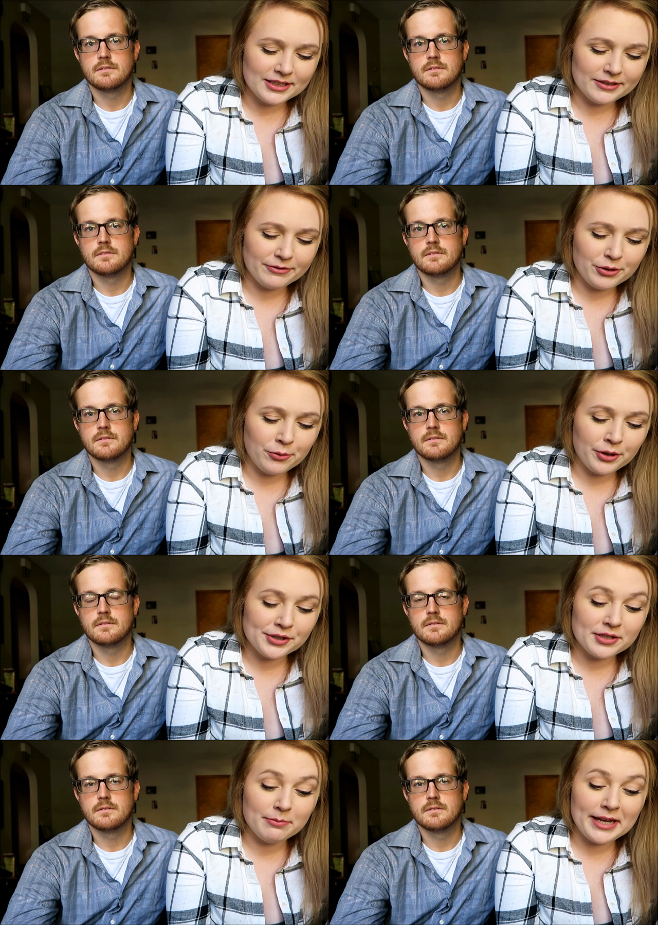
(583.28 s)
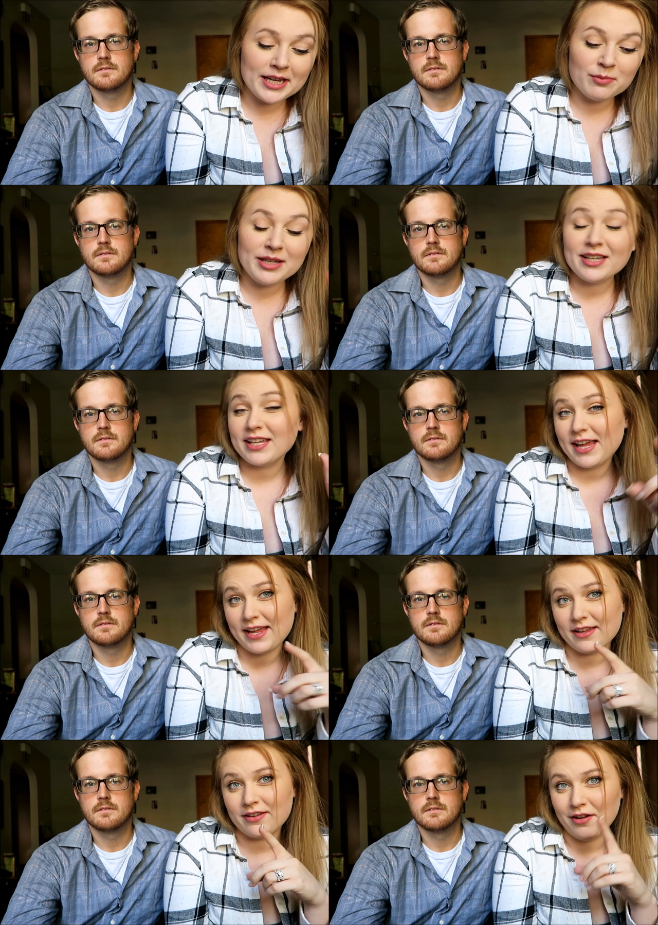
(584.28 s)
Speaker 1: If you were to bake me a
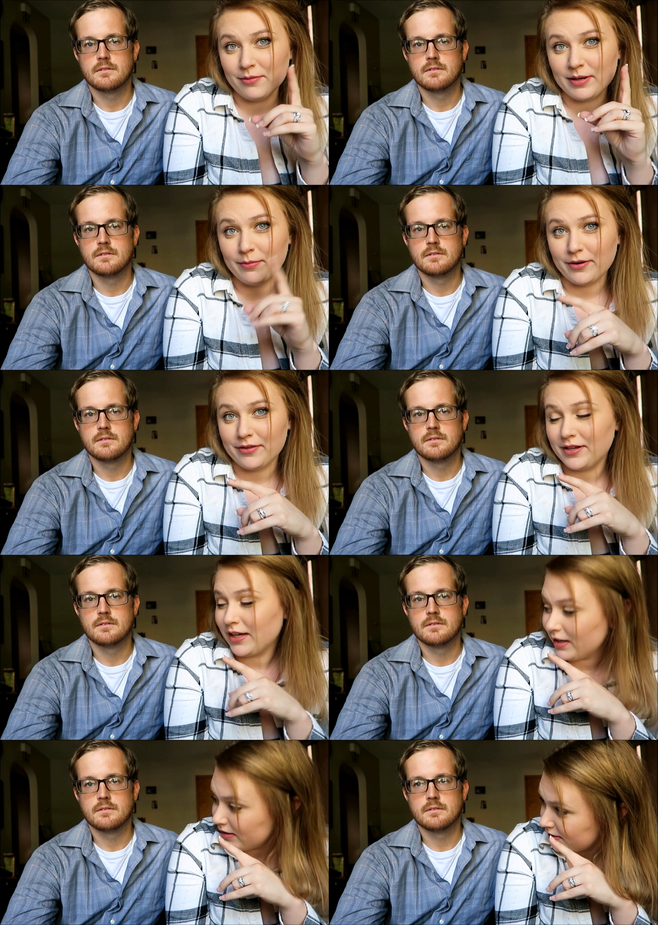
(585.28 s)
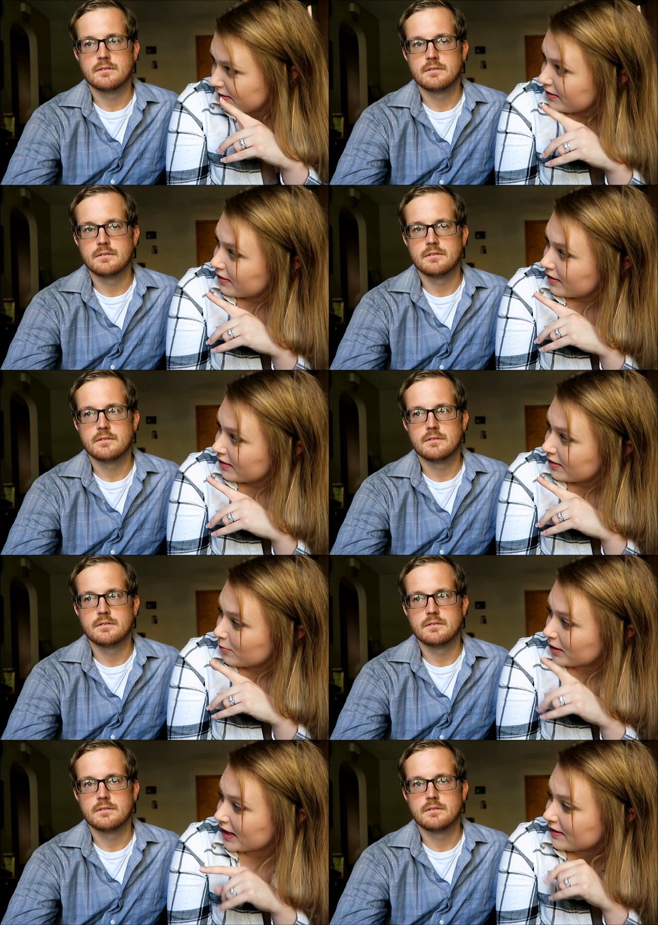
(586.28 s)
cake on my birthday,
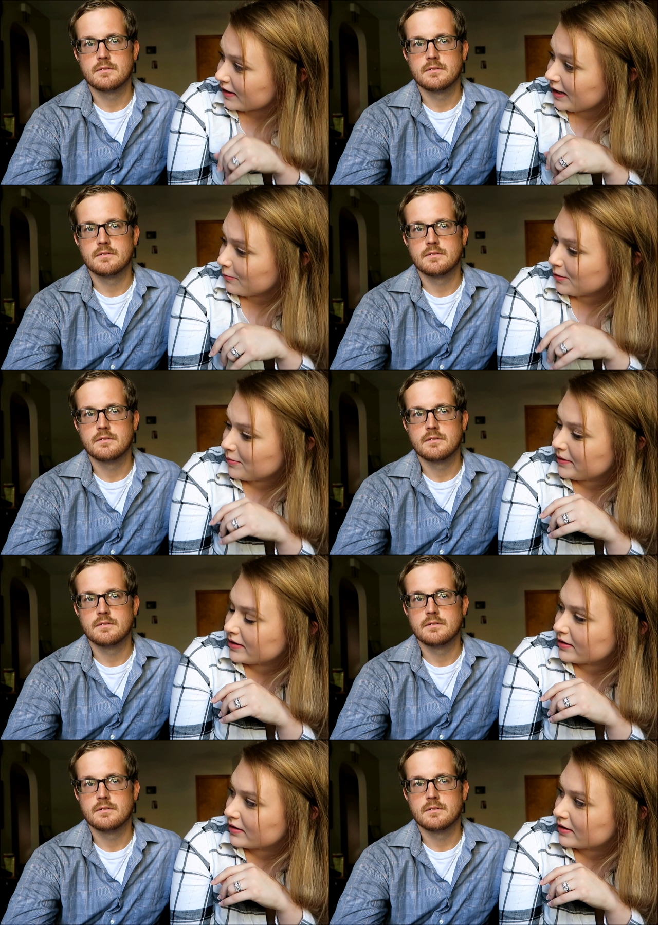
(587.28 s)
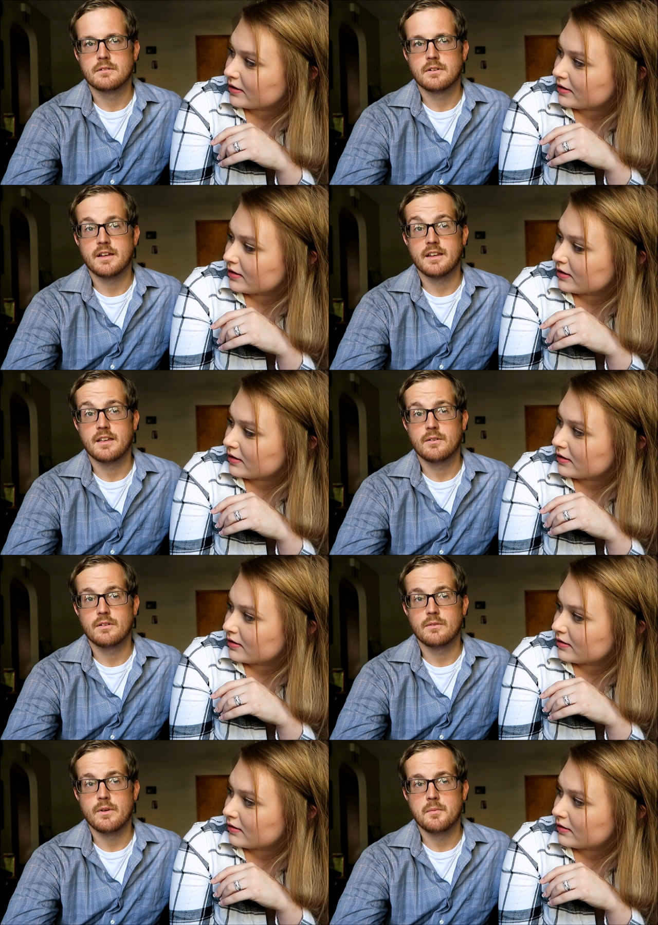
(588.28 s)
what kind of cake would it be?
Speaker 2: What kind of cake?
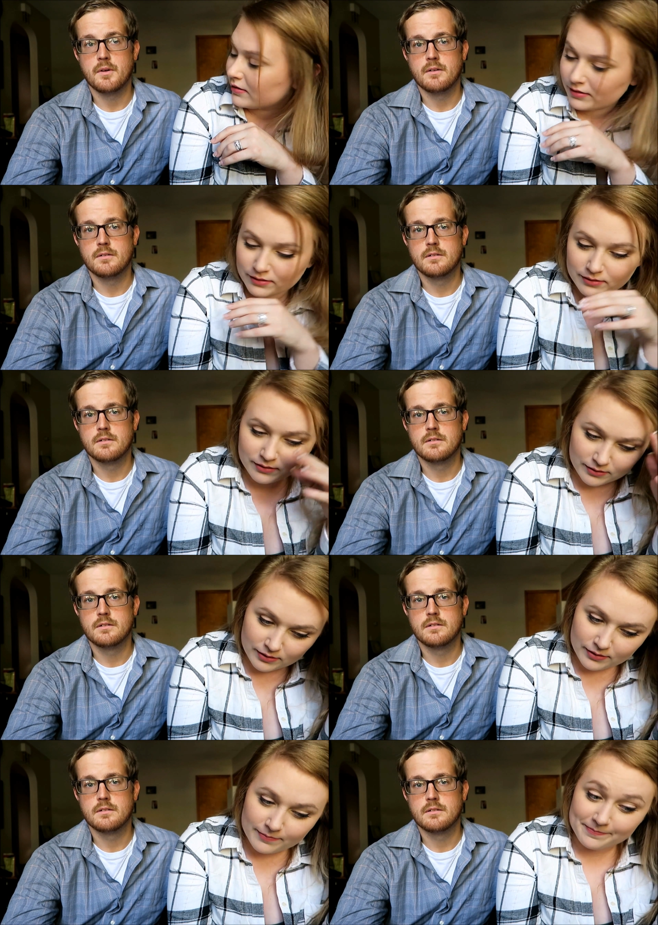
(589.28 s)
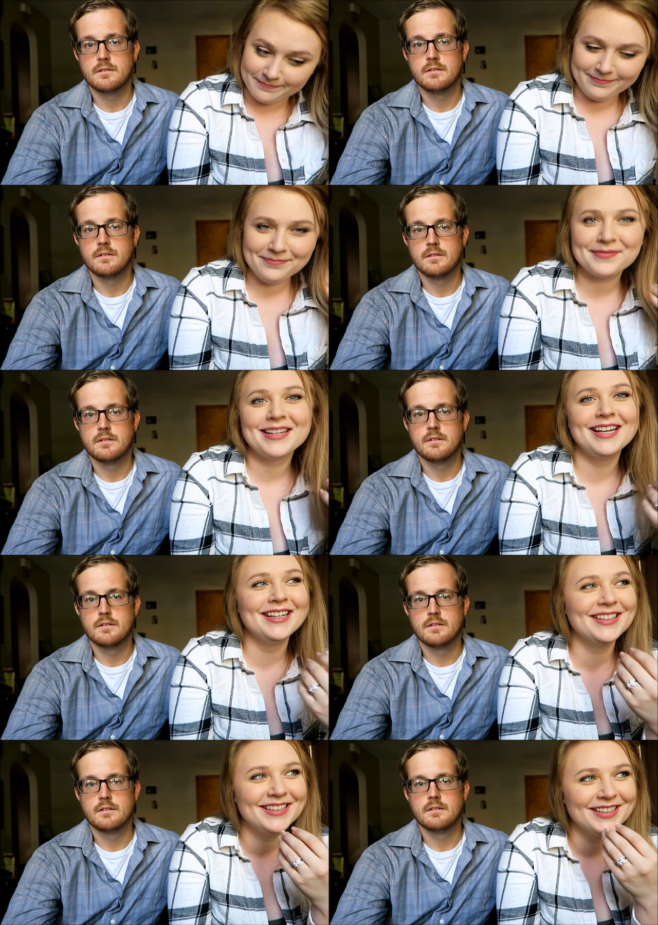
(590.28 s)
Rainbow.
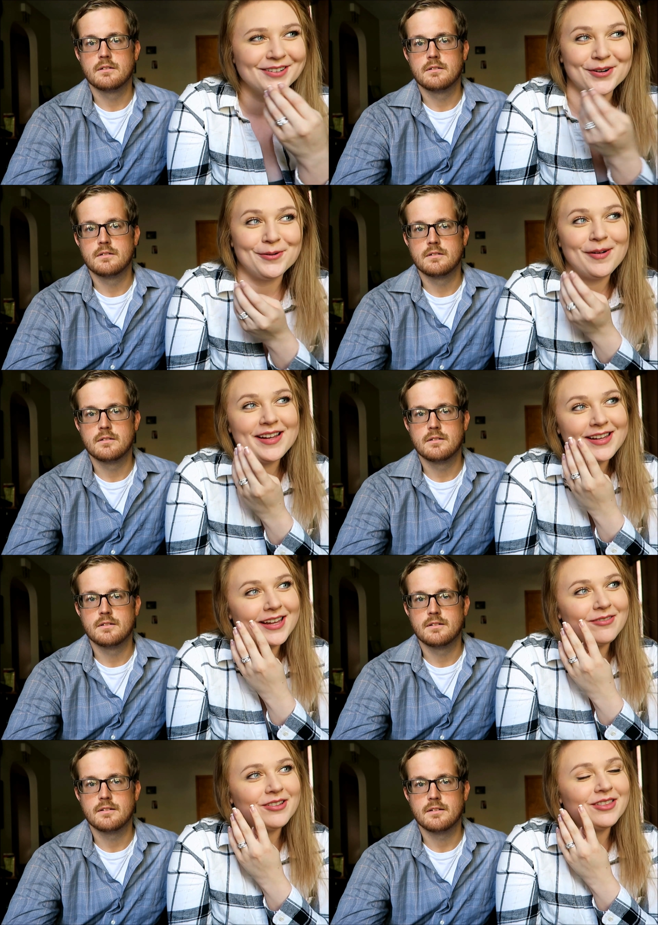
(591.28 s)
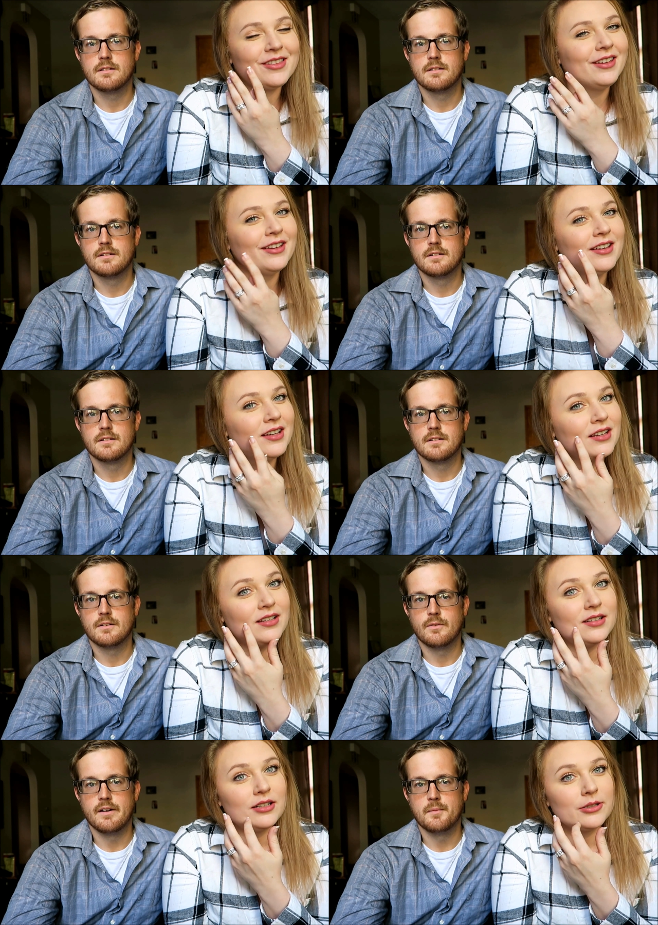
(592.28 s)
Speaker 1: Mm-hmm. Or white cake with
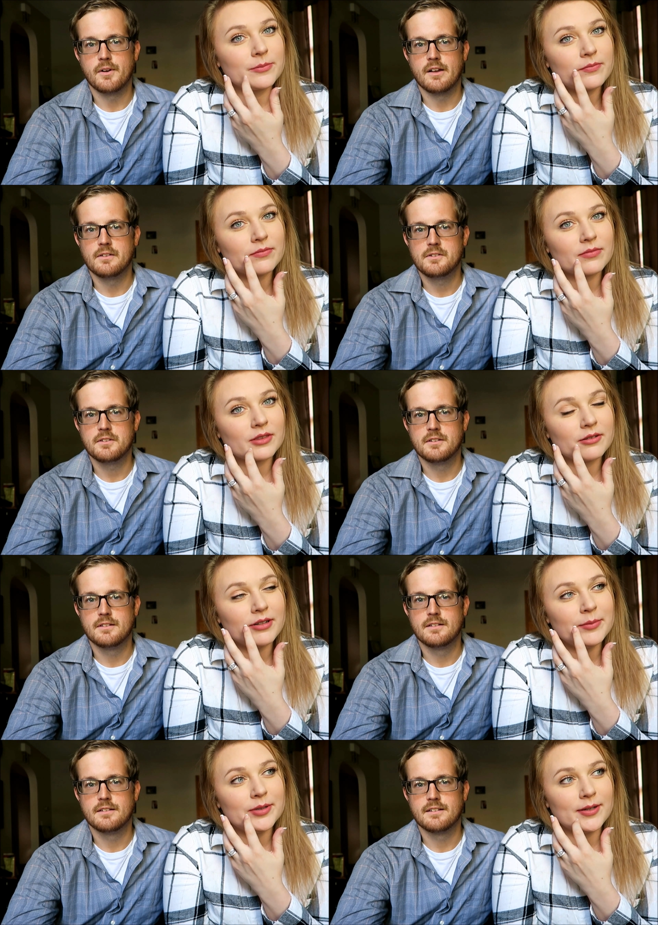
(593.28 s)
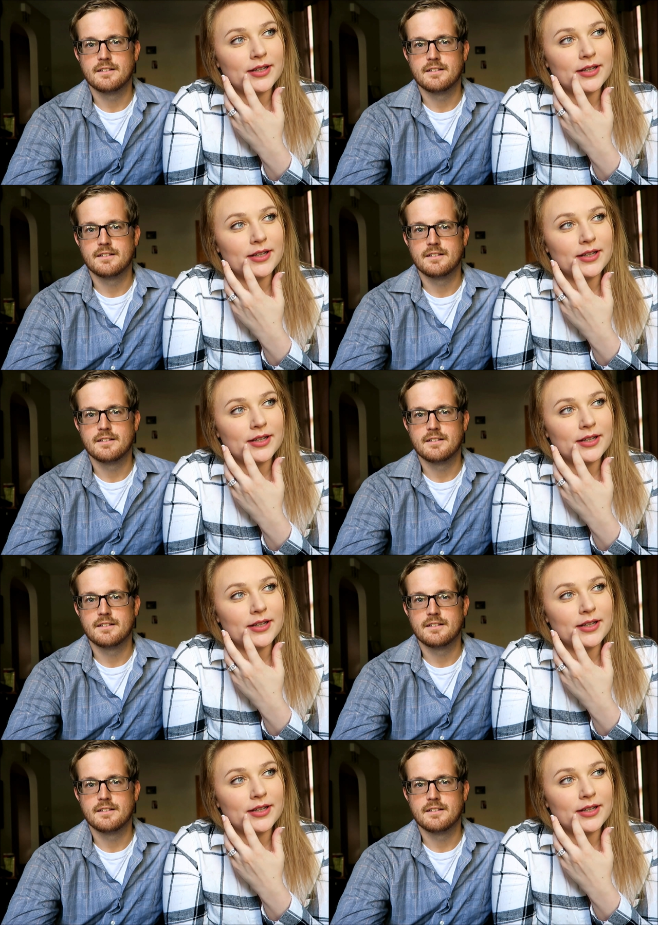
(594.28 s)
Speaker 2: rainbow colors.
Speaker 1: Rainbow